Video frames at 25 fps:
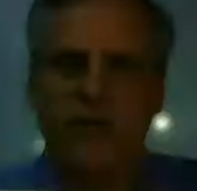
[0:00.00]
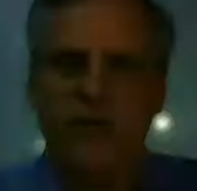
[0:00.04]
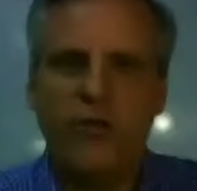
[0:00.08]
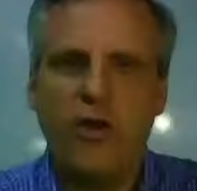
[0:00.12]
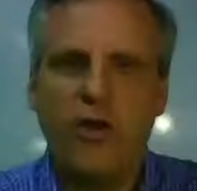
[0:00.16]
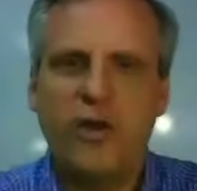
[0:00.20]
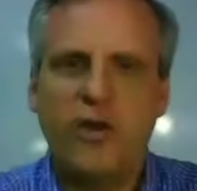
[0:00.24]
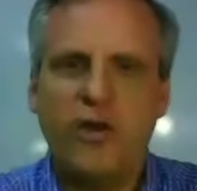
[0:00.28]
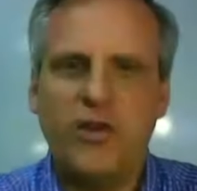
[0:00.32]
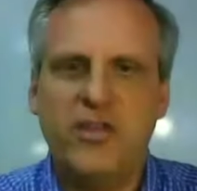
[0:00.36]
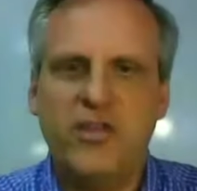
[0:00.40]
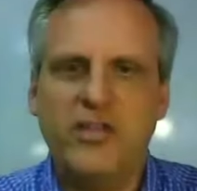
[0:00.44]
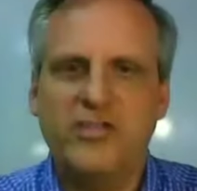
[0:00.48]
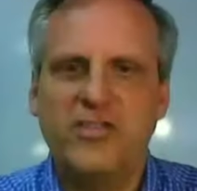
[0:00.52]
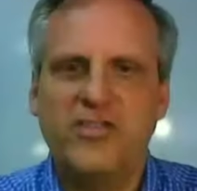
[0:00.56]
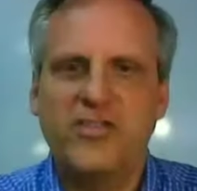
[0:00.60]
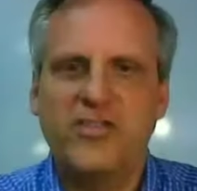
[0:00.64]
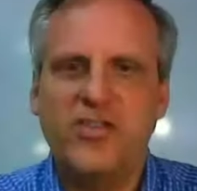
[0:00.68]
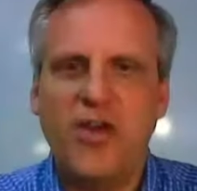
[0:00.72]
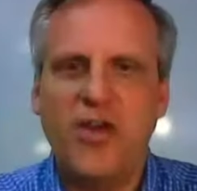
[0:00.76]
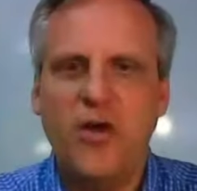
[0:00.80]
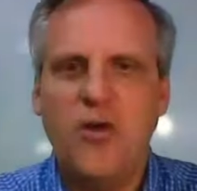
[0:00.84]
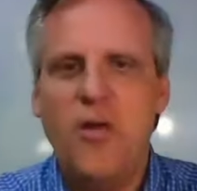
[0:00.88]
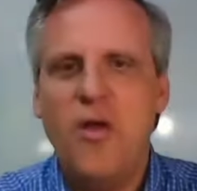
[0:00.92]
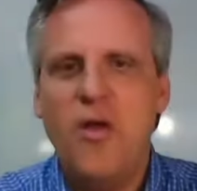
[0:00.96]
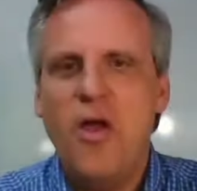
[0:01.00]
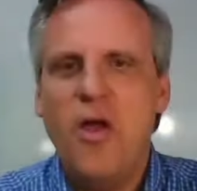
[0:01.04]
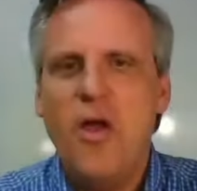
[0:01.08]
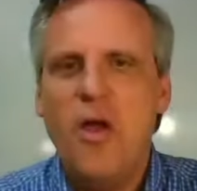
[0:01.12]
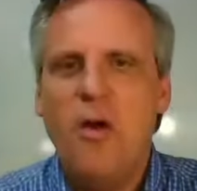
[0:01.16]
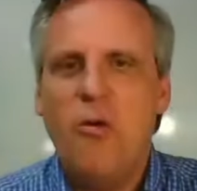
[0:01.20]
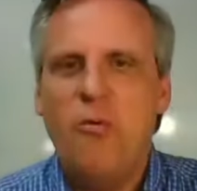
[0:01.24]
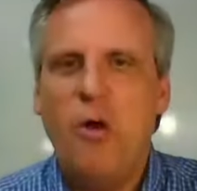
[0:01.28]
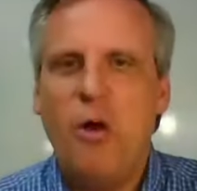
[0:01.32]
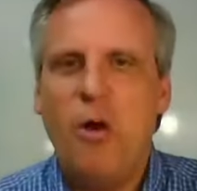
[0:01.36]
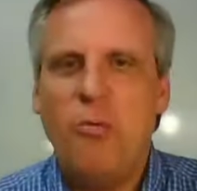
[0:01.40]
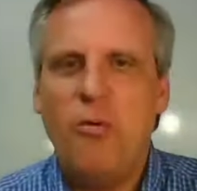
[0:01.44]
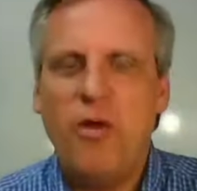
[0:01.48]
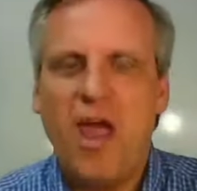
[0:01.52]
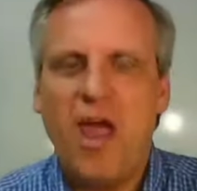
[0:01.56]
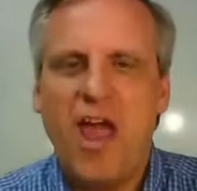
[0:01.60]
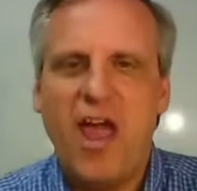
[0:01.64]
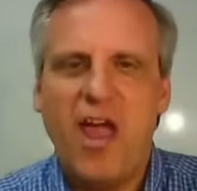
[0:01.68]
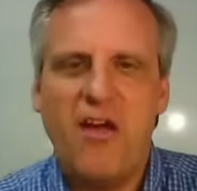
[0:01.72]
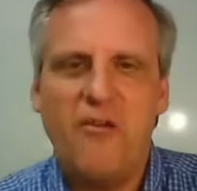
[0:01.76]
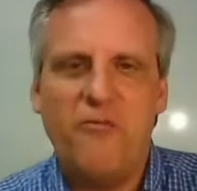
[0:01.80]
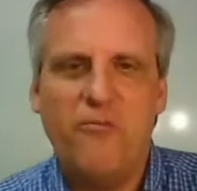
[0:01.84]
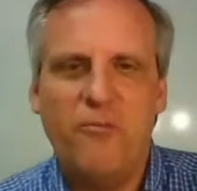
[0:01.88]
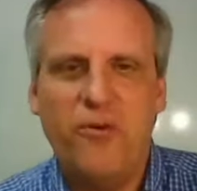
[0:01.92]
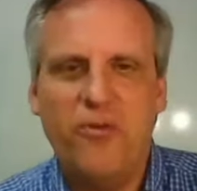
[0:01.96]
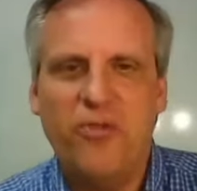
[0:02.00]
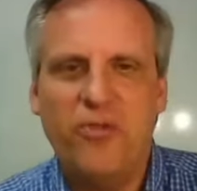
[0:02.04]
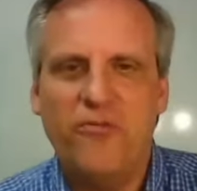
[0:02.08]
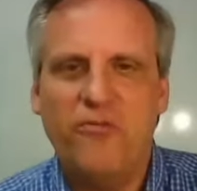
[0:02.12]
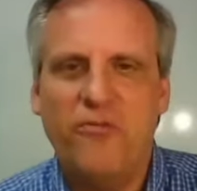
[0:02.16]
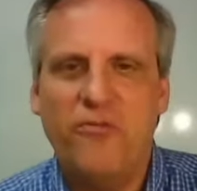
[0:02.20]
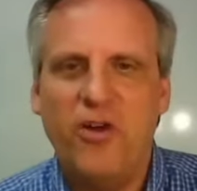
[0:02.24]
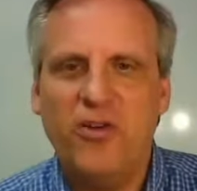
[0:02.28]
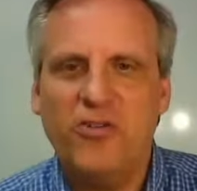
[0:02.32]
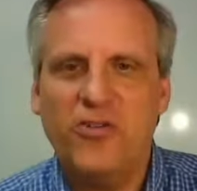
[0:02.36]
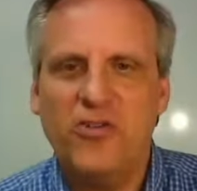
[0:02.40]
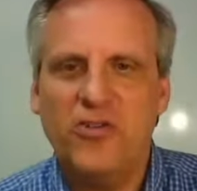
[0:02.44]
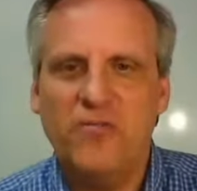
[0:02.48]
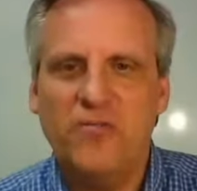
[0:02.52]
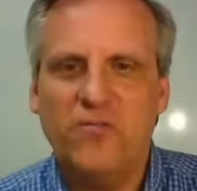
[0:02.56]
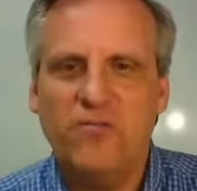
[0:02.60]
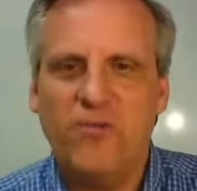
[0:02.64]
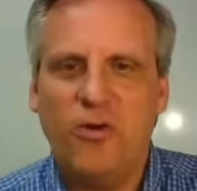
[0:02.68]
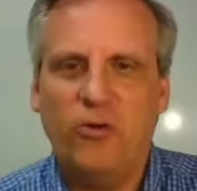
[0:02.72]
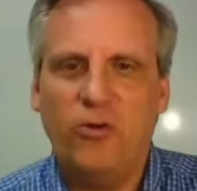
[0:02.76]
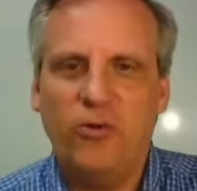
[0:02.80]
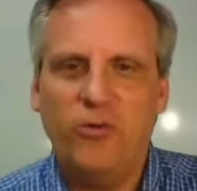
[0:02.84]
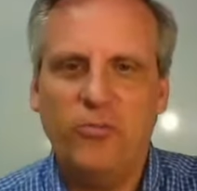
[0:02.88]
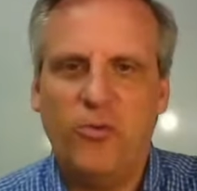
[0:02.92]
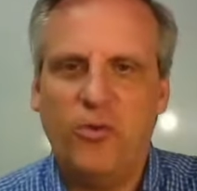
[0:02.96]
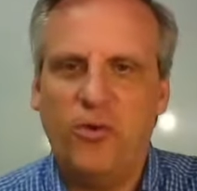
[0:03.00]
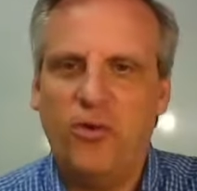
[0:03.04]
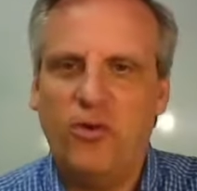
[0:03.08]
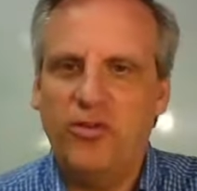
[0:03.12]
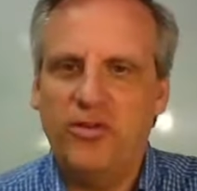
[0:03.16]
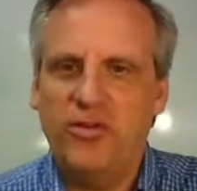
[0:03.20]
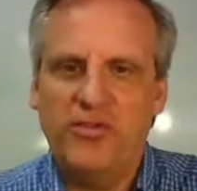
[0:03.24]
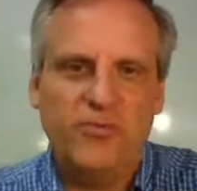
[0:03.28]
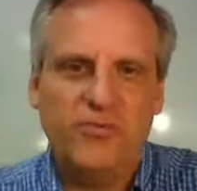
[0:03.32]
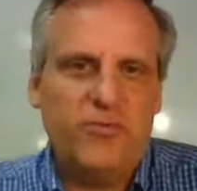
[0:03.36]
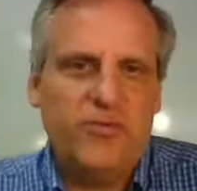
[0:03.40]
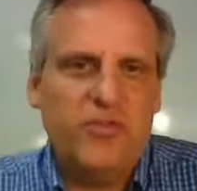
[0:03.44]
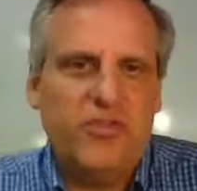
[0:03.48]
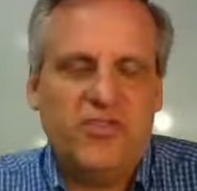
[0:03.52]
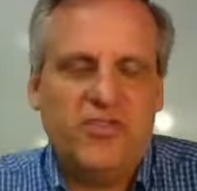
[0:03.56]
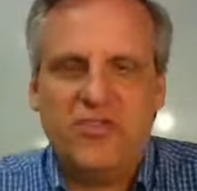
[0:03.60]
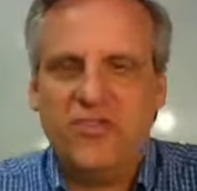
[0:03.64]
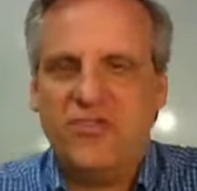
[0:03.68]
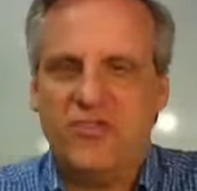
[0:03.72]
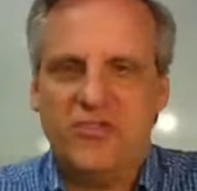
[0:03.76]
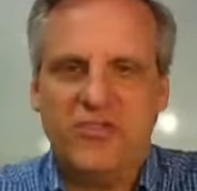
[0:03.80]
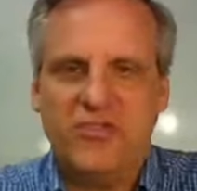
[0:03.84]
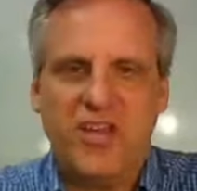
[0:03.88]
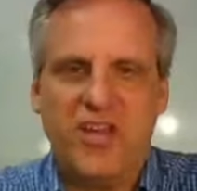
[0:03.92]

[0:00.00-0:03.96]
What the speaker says: there it is. So what we have with the function foldable is we're just going to